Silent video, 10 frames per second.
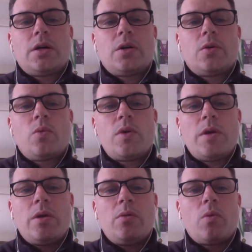We've
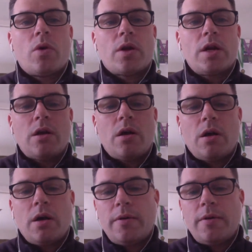been working
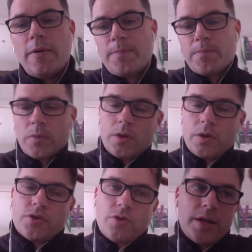on
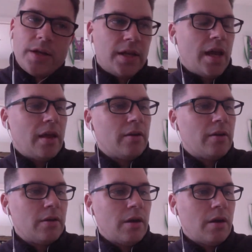trying to get,
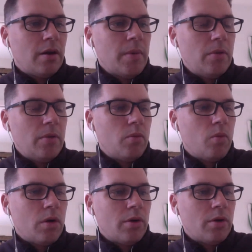and
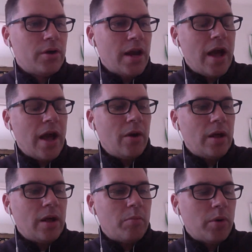we're good now
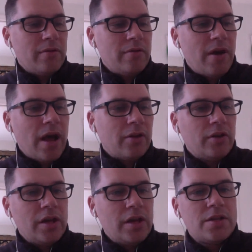at bringing
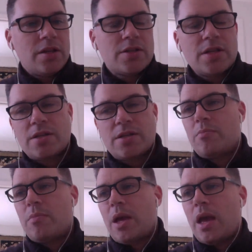faculty into the
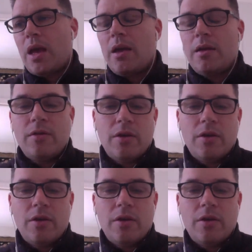system and